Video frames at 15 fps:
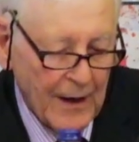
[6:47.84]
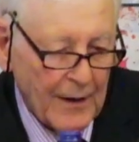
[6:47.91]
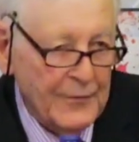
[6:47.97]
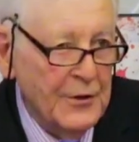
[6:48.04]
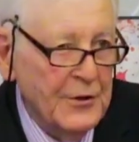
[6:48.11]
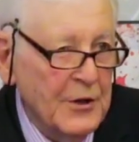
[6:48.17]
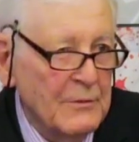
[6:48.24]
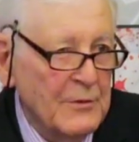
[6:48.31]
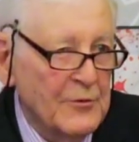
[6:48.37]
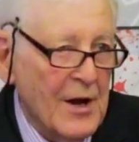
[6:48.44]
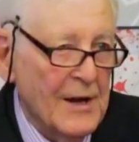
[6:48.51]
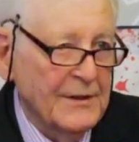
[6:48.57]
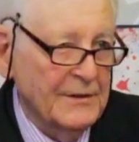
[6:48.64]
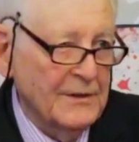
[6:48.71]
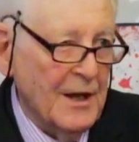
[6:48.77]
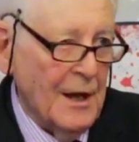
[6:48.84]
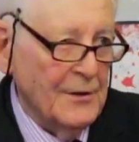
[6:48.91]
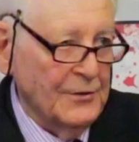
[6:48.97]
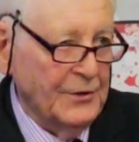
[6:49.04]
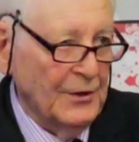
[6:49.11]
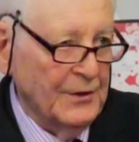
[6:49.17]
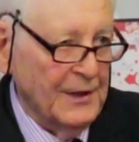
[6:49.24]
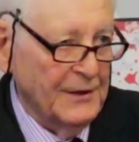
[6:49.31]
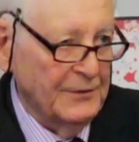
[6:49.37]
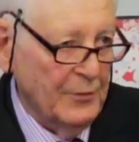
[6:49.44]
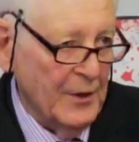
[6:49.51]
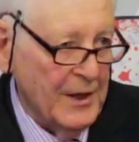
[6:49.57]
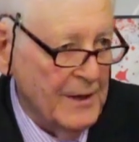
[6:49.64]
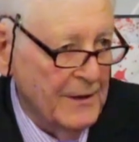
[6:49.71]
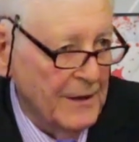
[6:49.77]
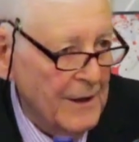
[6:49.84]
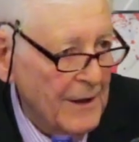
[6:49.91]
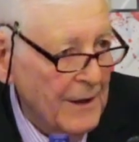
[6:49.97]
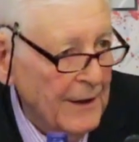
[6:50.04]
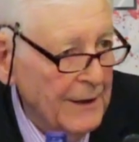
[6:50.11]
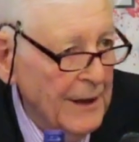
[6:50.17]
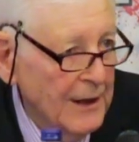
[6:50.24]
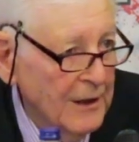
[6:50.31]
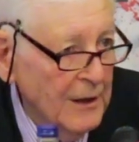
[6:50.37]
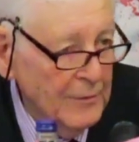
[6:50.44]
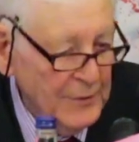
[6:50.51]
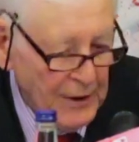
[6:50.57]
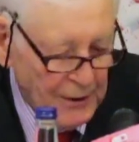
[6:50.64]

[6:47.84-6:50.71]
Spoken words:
of the Human Rights Council this week, and I hope